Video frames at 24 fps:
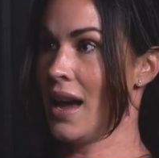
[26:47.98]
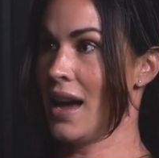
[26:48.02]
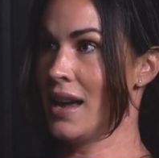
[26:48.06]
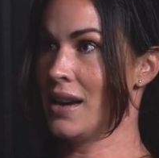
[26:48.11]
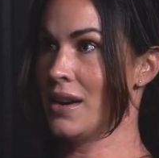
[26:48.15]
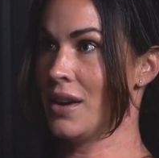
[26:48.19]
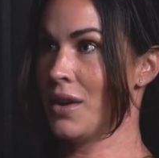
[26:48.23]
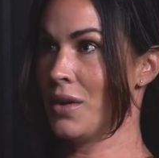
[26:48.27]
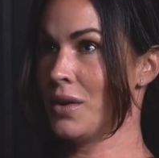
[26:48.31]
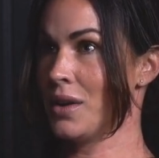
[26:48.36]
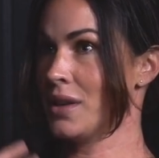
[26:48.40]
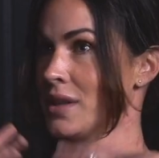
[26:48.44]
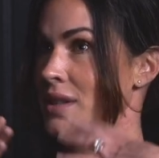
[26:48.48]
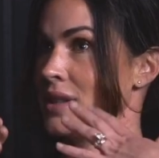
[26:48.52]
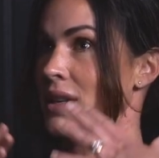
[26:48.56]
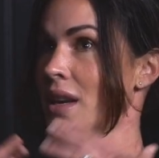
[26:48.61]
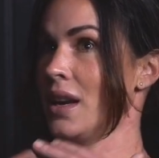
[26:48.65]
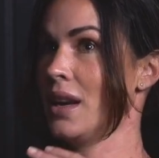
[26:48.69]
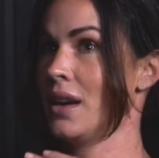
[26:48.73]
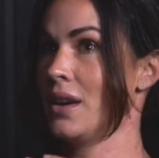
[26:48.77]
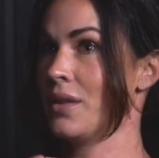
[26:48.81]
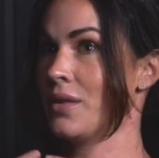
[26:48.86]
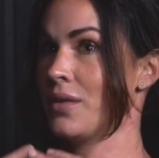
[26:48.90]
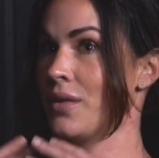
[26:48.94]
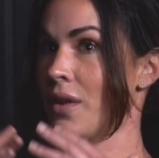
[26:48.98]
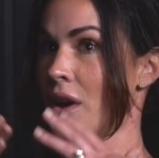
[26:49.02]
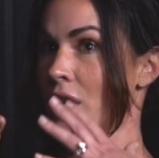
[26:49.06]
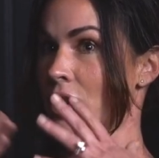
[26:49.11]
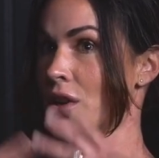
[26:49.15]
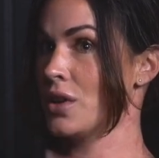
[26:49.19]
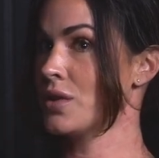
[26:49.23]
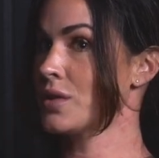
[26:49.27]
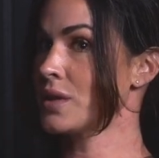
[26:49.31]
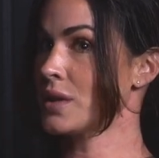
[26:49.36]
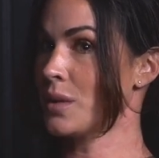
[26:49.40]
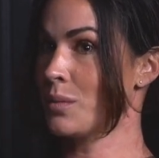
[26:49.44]
And notice are
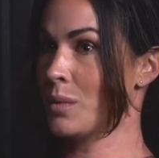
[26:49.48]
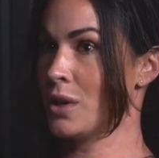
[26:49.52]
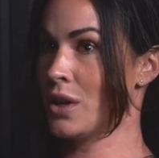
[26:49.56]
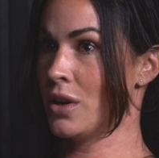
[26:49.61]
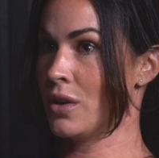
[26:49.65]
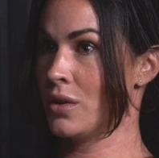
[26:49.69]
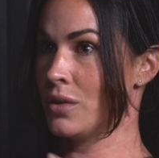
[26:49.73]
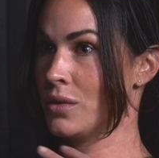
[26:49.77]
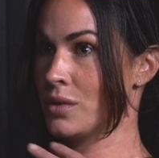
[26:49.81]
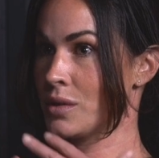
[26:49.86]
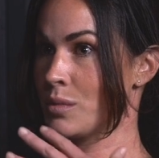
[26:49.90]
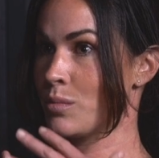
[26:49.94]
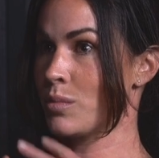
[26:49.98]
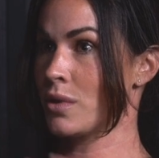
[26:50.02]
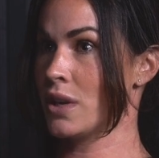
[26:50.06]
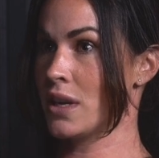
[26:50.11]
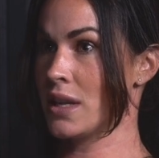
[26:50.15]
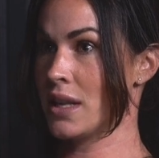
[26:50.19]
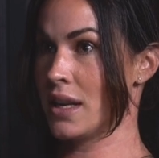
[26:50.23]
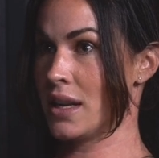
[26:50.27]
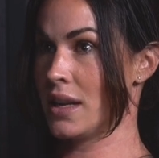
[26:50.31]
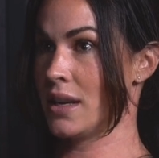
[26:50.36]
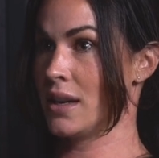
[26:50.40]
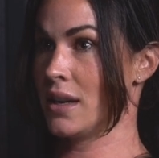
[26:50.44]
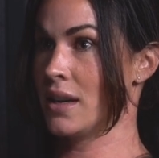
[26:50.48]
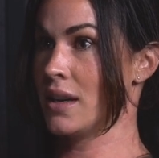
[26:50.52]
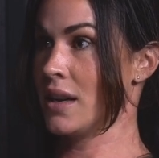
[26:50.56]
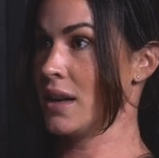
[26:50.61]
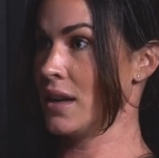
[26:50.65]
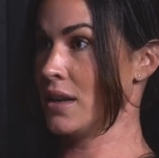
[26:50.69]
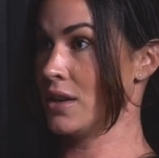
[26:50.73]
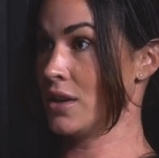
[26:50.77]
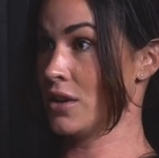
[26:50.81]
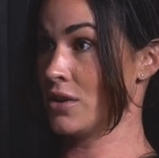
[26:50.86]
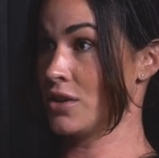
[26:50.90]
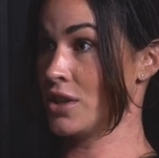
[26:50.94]
you someone who's breathing
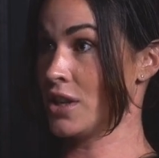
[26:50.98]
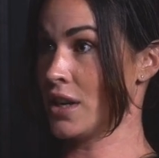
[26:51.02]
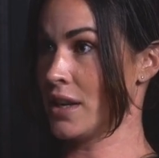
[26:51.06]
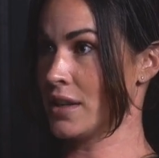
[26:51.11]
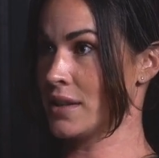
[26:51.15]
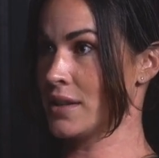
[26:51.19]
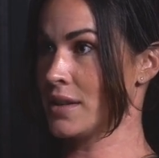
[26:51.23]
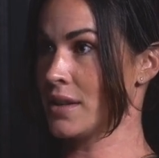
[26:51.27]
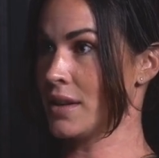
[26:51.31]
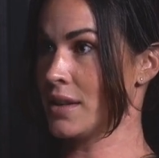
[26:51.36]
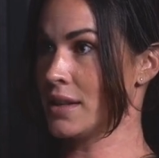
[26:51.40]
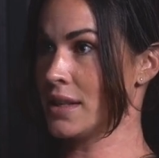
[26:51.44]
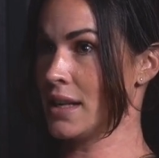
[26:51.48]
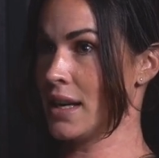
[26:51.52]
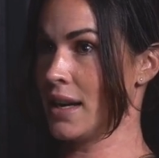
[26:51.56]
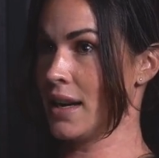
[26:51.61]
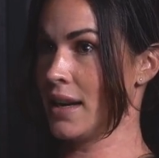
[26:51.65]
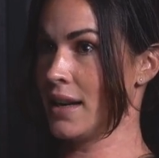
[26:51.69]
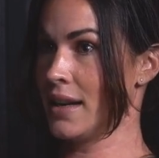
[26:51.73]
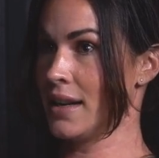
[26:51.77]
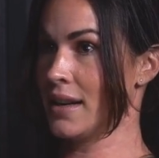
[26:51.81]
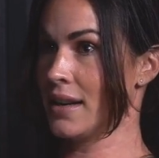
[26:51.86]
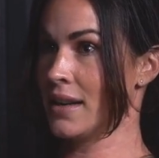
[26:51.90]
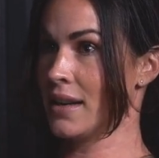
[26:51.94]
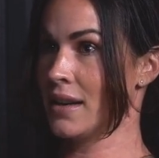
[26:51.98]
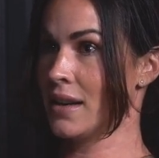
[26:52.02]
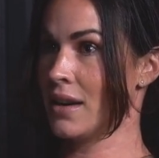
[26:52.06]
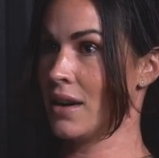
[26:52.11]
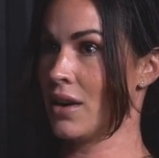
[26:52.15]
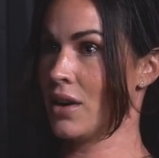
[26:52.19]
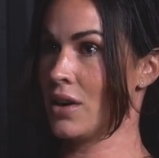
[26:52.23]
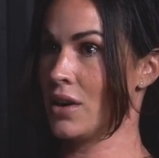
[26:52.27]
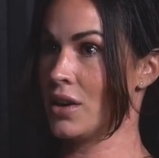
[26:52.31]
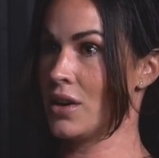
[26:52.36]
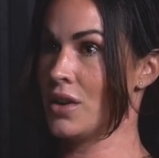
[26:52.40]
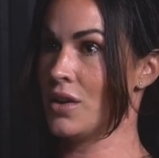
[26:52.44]
in your chest all day?
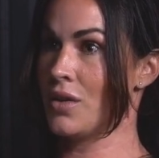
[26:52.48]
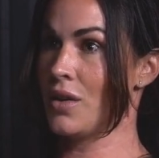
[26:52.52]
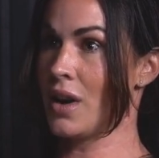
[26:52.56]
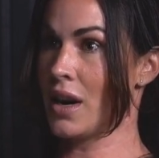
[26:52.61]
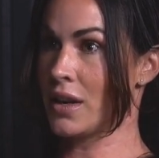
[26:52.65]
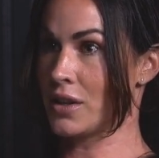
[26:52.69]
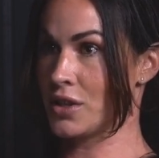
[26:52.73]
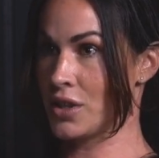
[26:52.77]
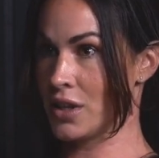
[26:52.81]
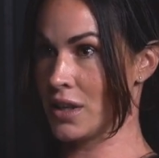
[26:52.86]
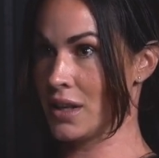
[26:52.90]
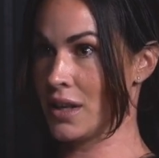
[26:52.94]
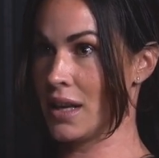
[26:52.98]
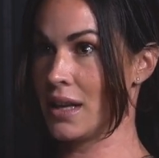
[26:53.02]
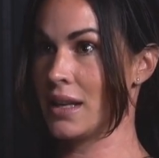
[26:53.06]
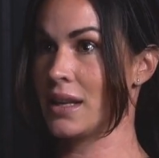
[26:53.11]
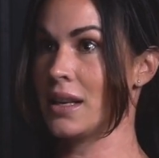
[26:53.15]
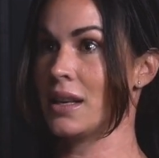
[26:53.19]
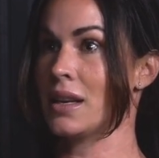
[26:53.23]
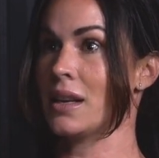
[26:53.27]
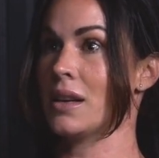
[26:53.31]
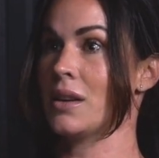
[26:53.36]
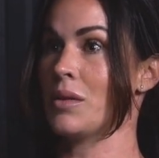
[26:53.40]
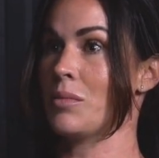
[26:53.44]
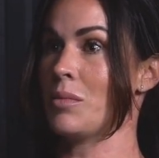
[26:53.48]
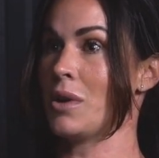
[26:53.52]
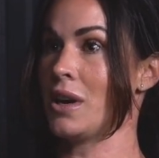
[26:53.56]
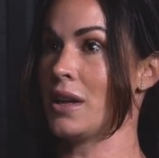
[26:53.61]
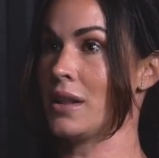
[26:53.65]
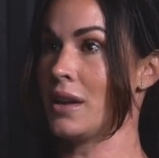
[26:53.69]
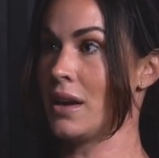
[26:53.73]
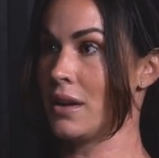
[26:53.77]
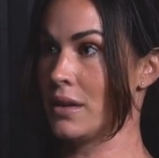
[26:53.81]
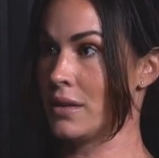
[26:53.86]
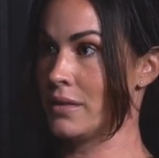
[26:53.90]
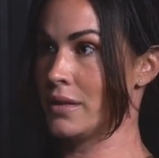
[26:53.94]
Are you actually like getting your
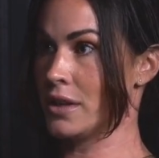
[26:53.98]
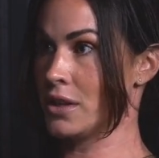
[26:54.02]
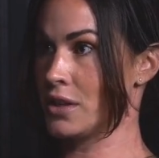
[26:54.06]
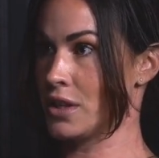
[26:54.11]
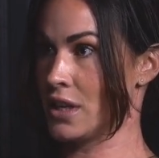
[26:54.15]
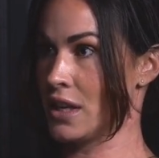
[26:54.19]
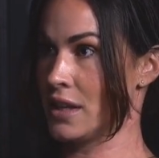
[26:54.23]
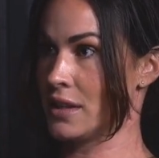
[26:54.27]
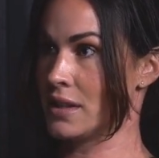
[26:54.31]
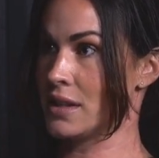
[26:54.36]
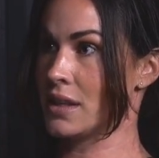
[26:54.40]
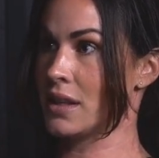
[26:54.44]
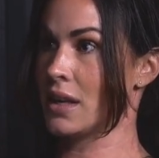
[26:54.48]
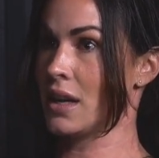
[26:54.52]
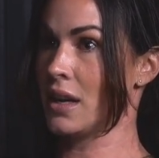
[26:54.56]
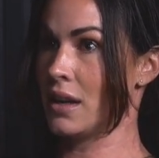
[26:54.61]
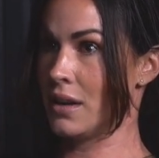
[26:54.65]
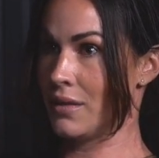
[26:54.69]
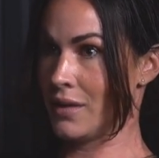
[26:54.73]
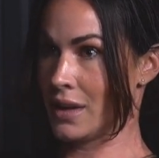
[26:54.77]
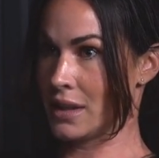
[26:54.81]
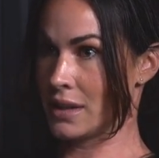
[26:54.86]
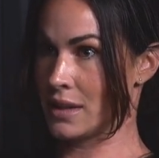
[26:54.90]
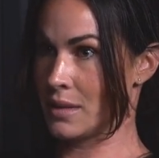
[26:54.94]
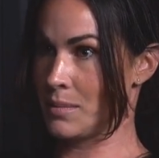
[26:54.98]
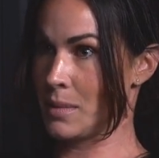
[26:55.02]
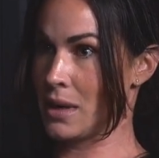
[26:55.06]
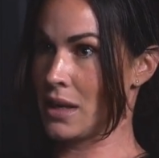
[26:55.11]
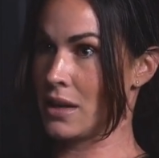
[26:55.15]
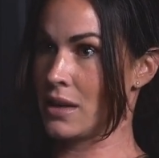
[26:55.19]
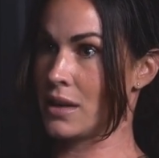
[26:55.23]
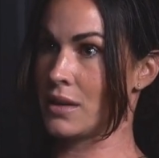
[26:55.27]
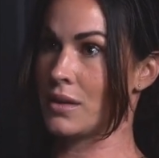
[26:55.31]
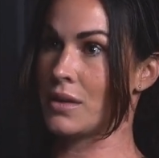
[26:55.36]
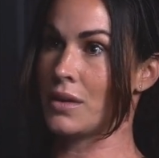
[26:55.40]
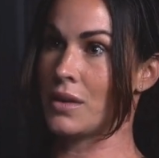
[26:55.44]
breath out of your chest and kind of
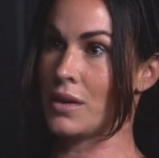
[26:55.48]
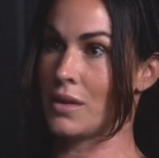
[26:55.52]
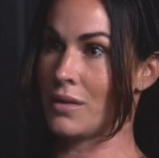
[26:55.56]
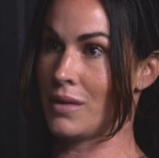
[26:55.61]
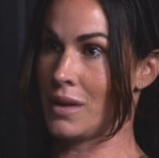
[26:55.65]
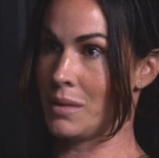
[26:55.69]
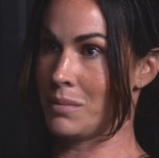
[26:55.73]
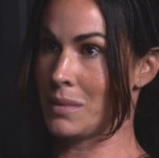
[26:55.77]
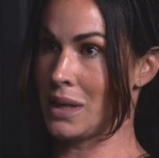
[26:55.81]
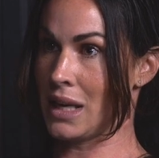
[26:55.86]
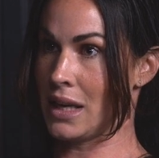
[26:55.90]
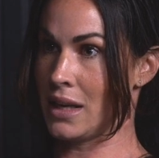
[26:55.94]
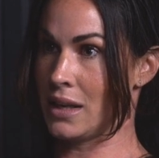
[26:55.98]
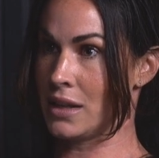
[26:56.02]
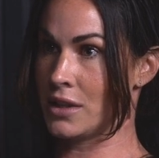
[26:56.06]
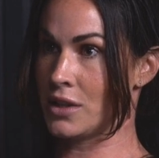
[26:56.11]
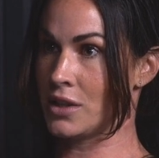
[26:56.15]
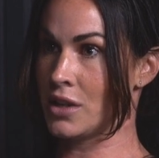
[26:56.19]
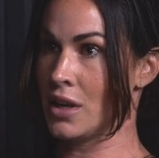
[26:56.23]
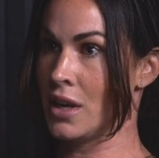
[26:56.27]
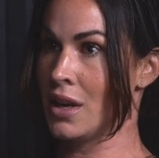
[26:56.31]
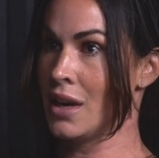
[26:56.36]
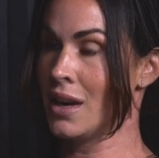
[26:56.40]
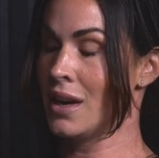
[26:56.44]
expanding through your rib cage?